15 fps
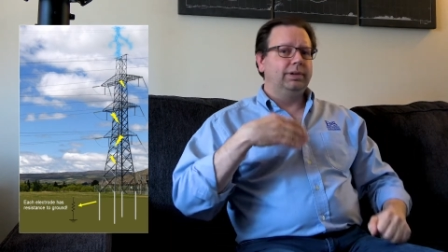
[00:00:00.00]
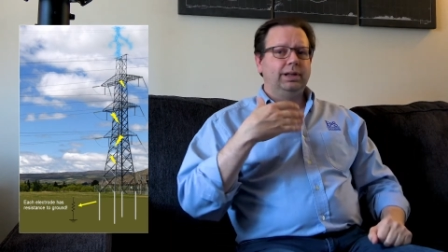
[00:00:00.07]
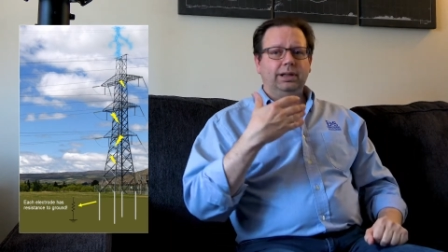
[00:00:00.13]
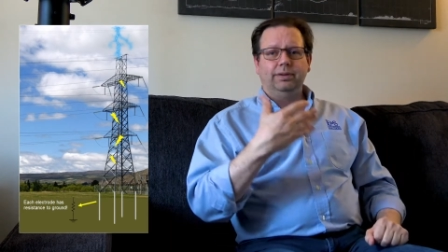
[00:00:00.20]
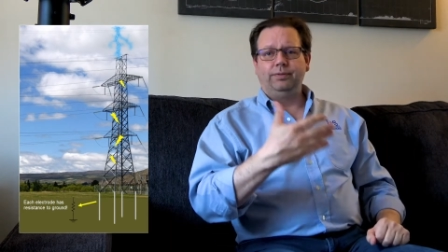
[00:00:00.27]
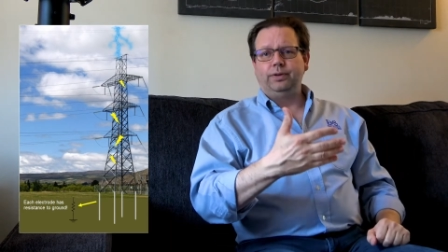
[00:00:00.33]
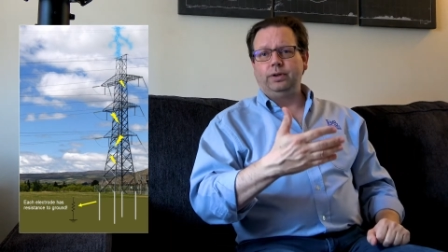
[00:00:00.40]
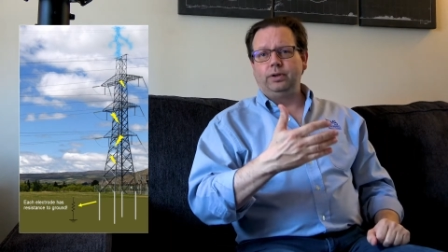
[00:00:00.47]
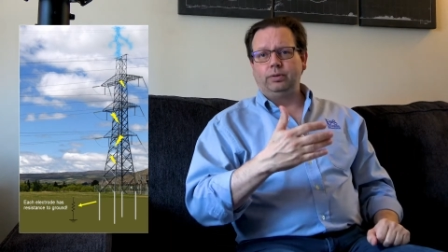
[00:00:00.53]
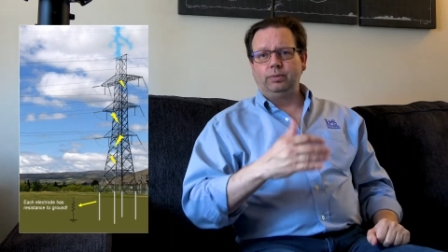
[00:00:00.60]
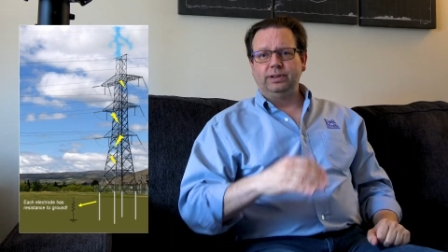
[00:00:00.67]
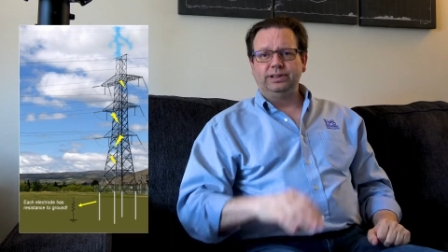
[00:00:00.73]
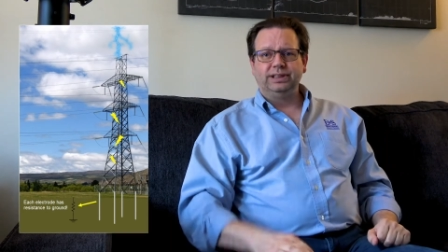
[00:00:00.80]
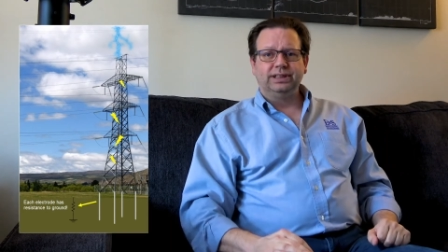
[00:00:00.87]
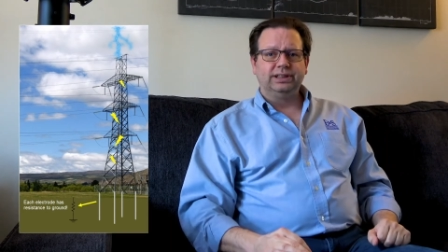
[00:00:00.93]
If your
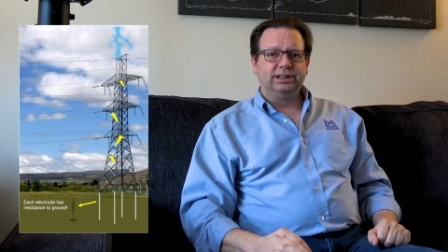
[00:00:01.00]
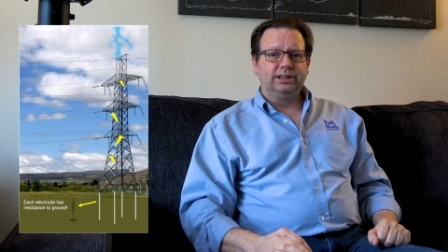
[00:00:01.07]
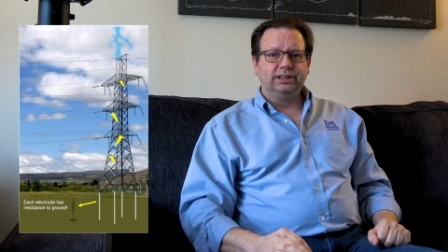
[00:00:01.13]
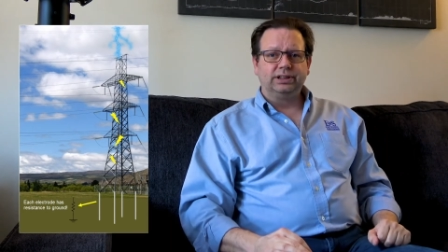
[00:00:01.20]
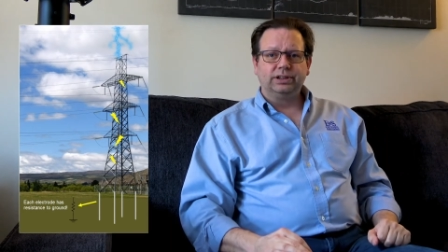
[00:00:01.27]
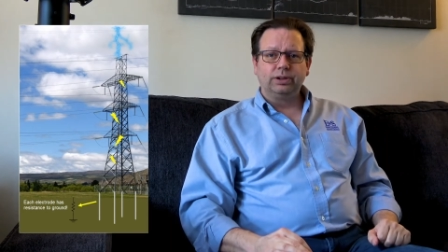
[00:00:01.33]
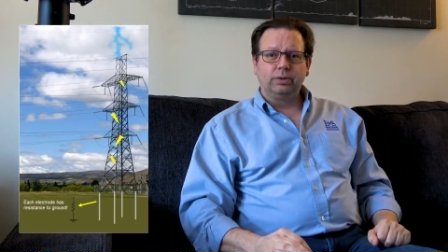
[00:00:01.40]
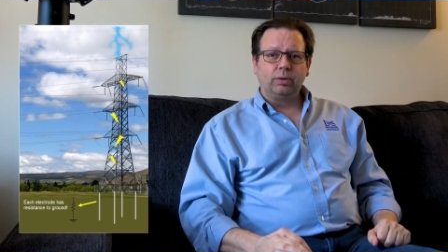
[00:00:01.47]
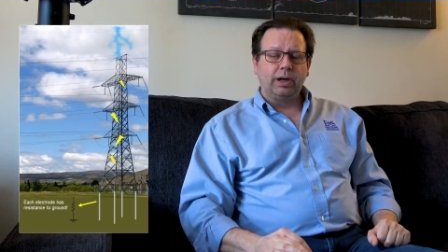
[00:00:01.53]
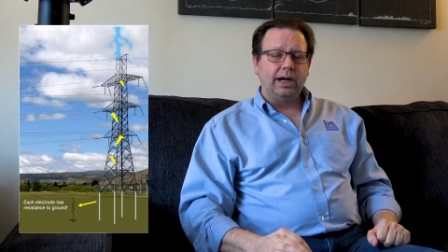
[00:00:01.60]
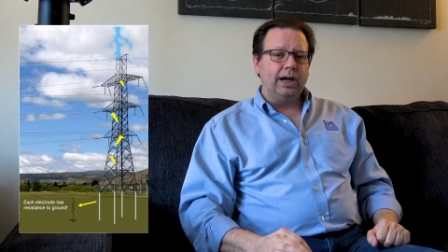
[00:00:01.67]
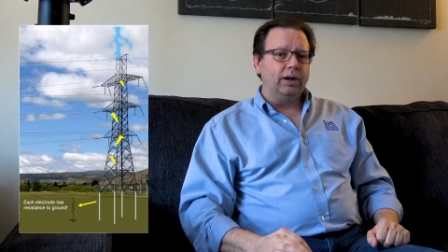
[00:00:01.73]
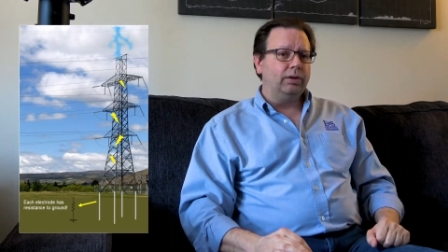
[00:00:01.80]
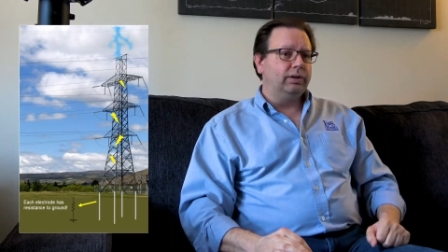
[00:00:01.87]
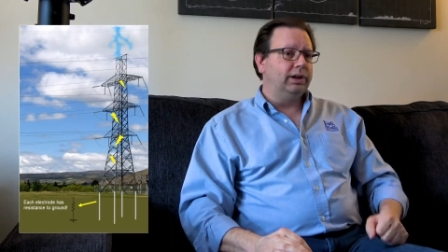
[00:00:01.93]
resistance to
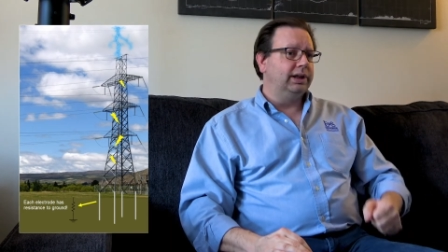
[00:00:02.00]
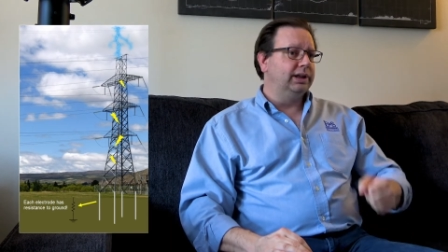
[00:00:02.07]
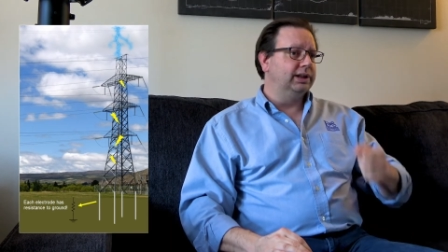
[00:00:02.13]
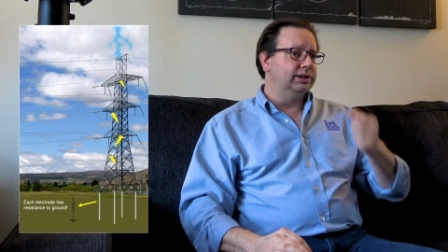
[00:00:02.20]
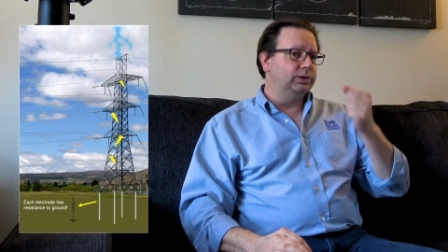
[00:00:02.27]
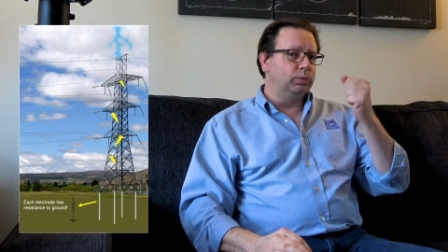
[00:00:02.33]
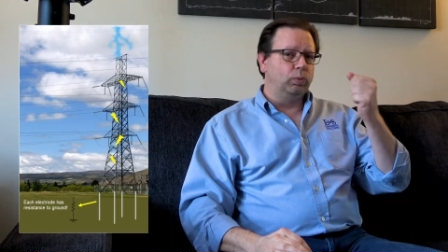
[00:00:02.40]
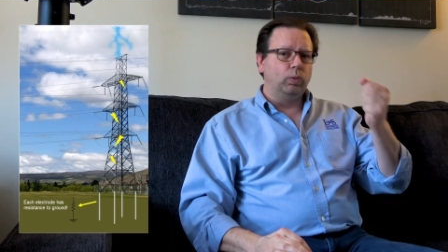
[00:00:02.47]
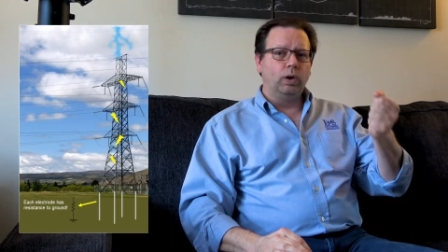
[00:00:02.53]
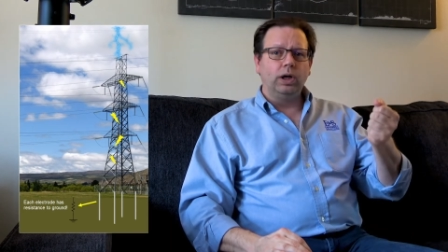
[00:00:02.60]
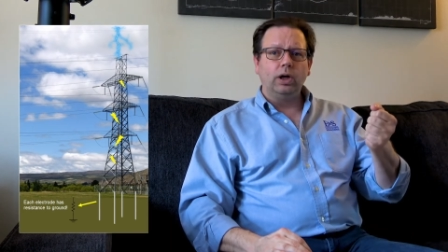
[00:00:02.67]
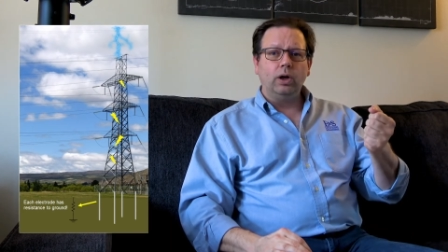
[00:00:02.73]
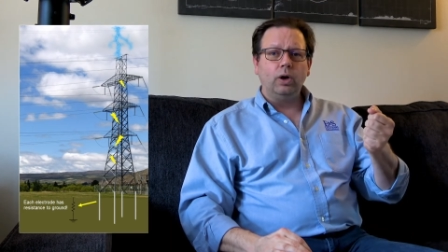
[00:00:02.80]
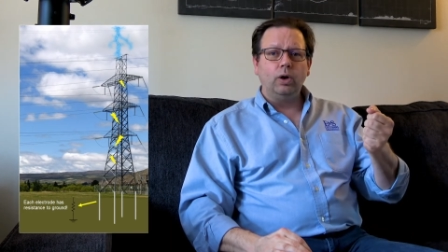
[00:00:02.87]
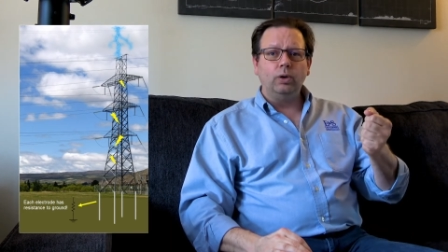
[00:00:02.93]
ground is
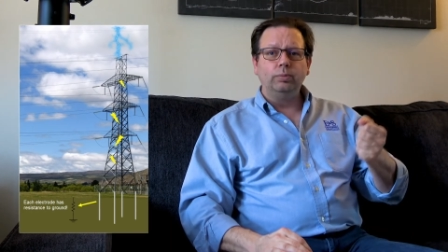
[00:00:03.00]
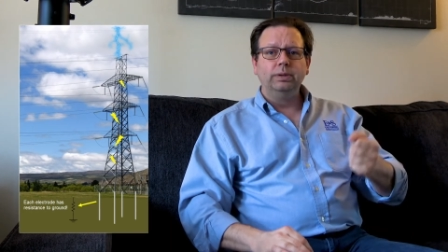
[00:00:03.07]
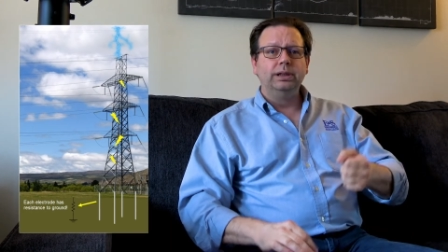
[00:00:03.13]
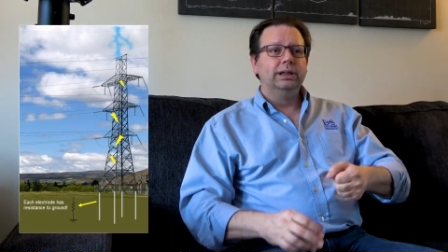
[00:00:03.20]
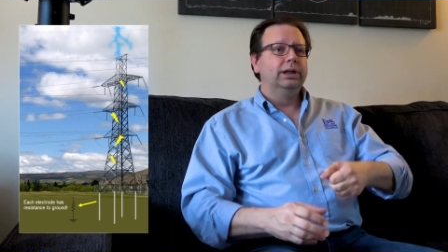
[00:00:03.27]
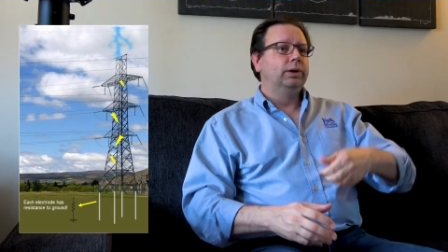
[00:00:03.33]
1 ohm,